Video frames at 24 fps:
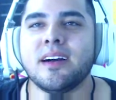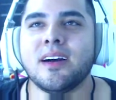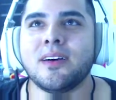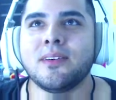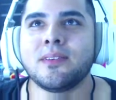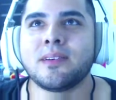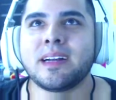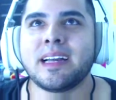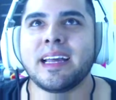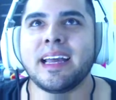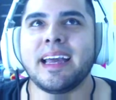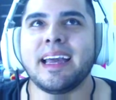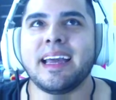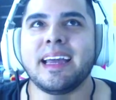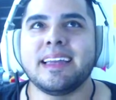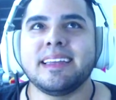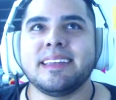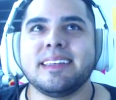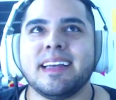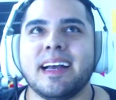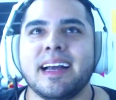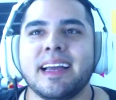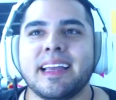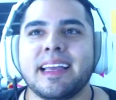
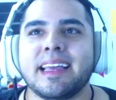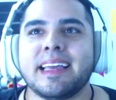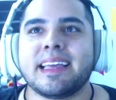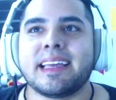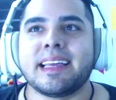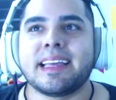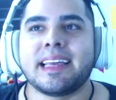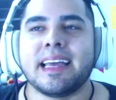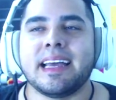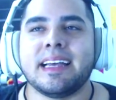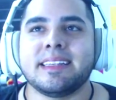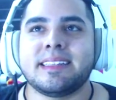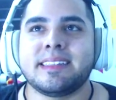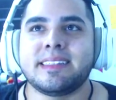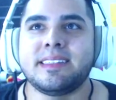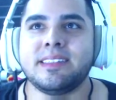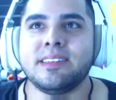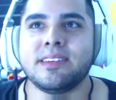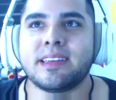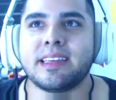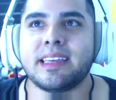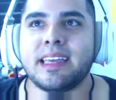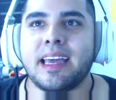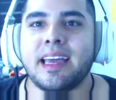Okay, I guess
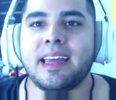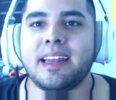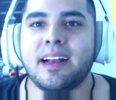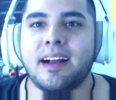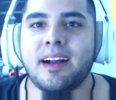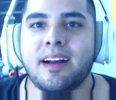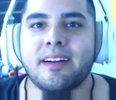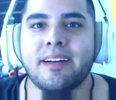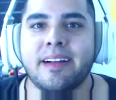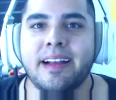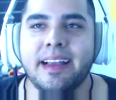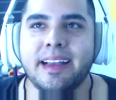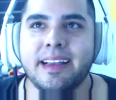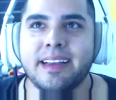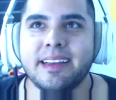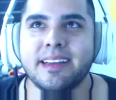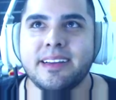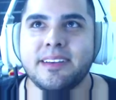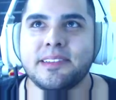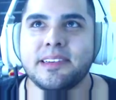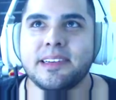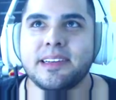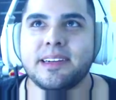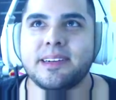you can't. All right,
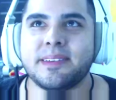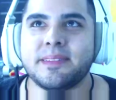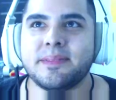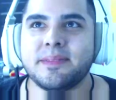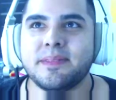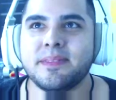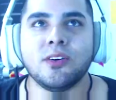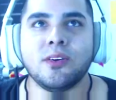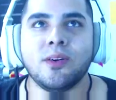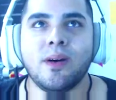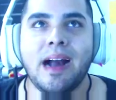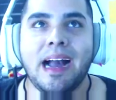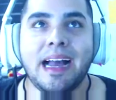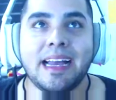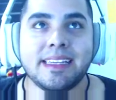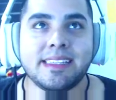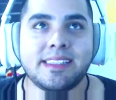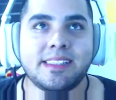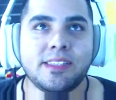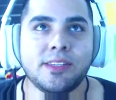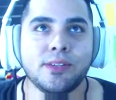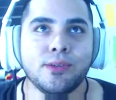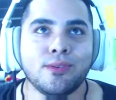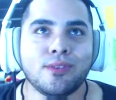here we go. So
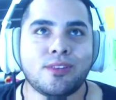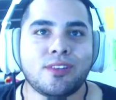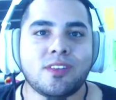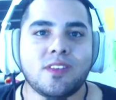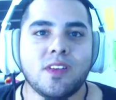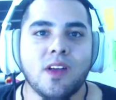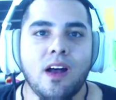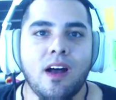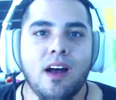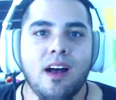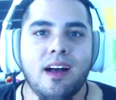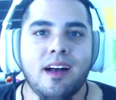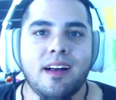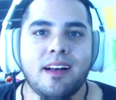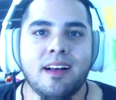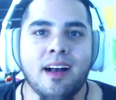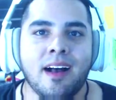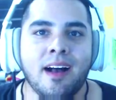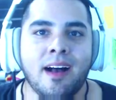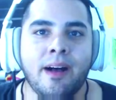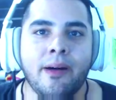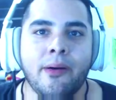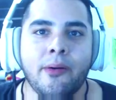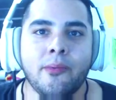as you saw,
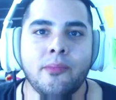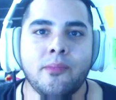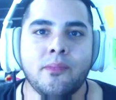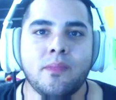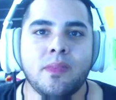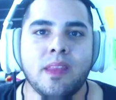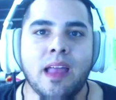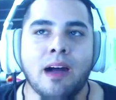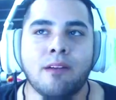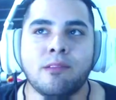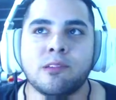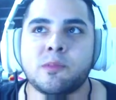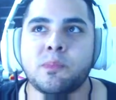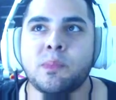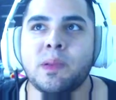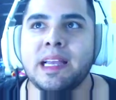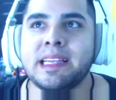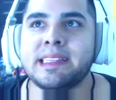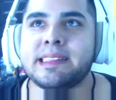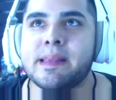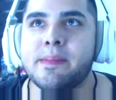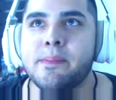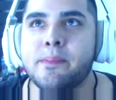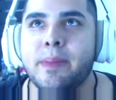I was
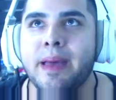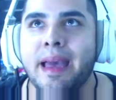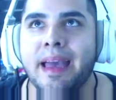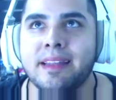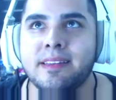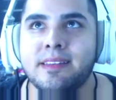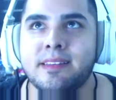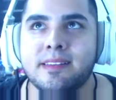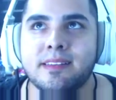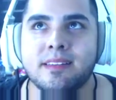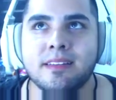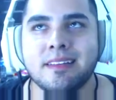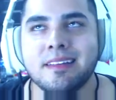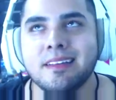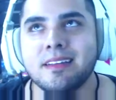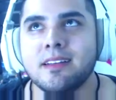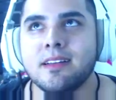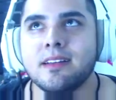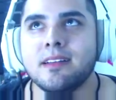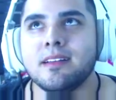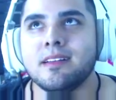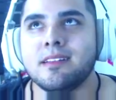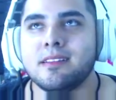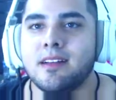placing bets
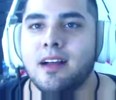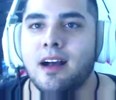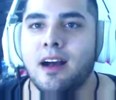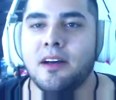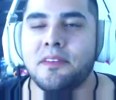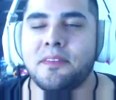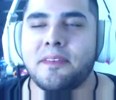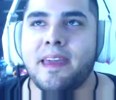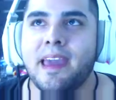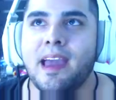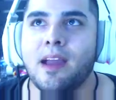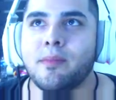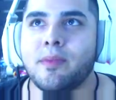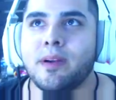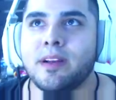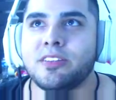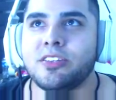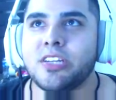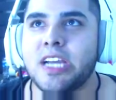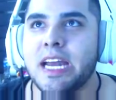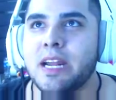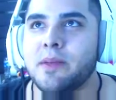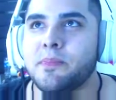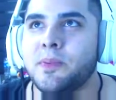off camera
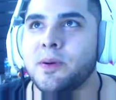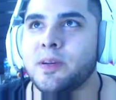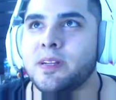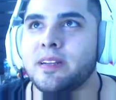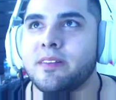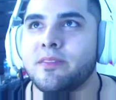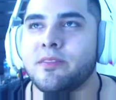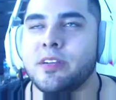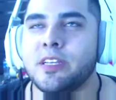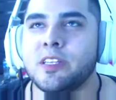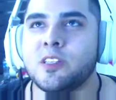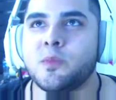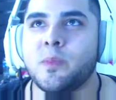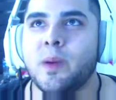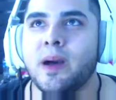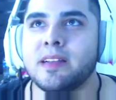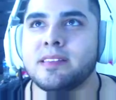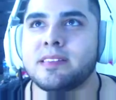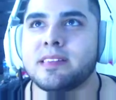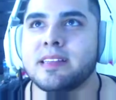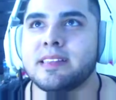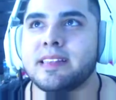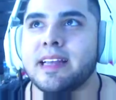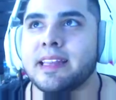trying to put
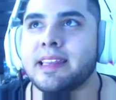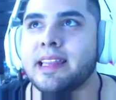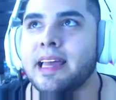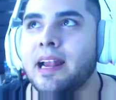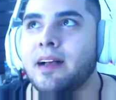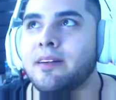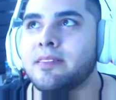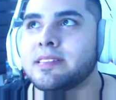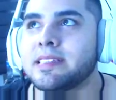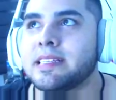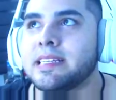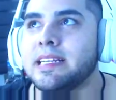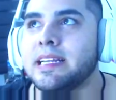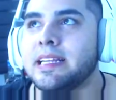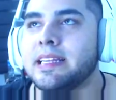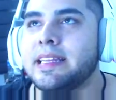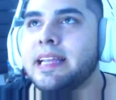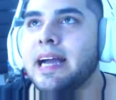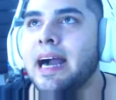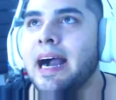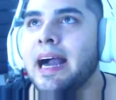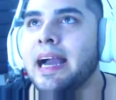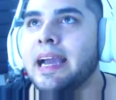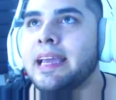respawns because I thought I was gonna
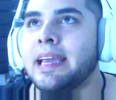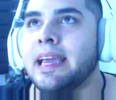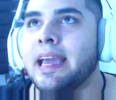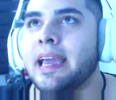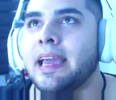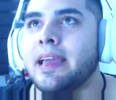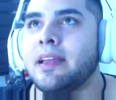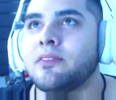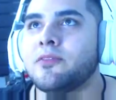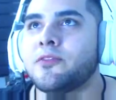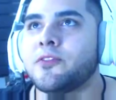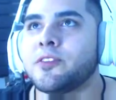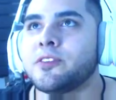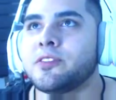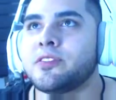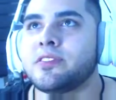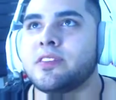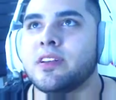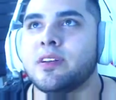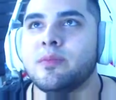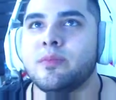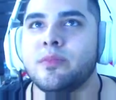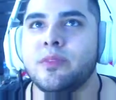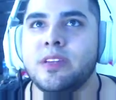die, and for
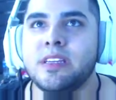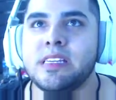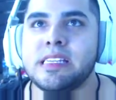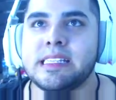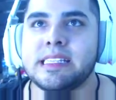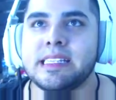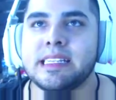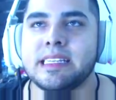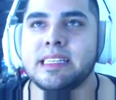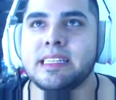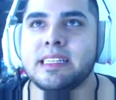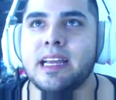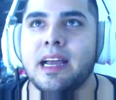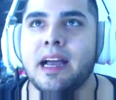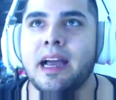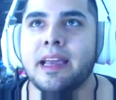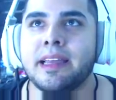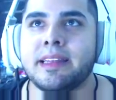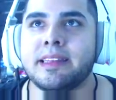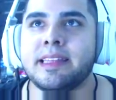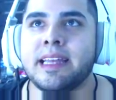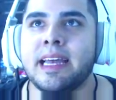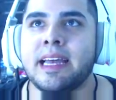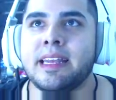some reason
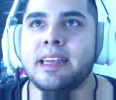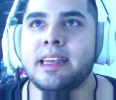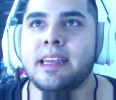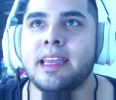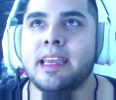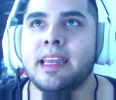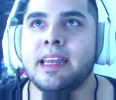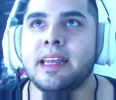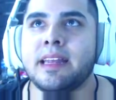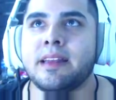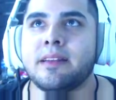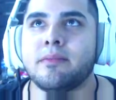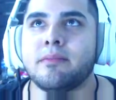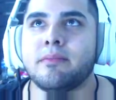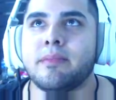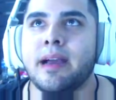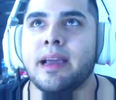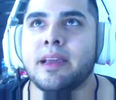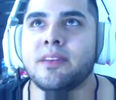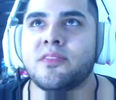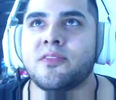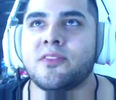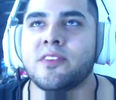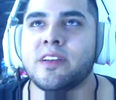I detonated
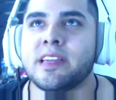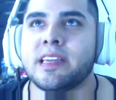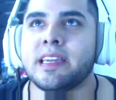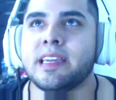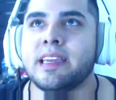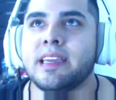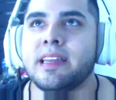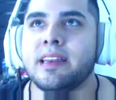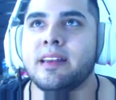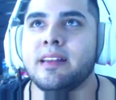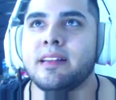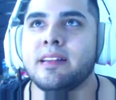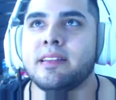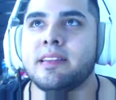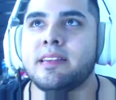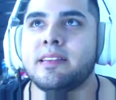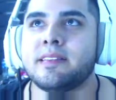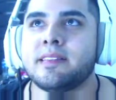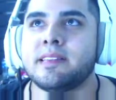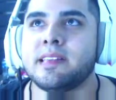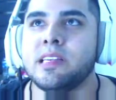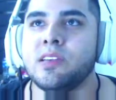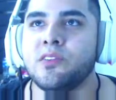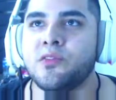my freaking
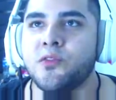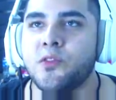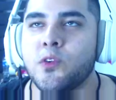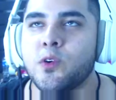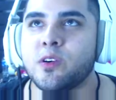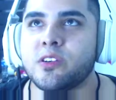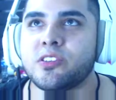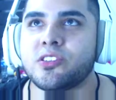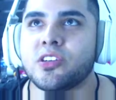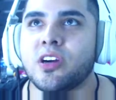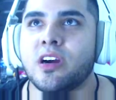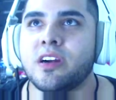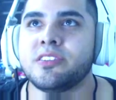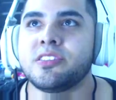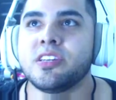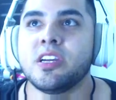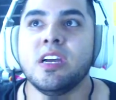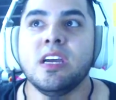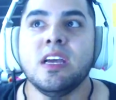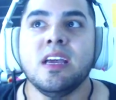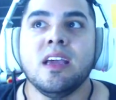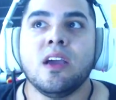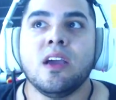C4 charge,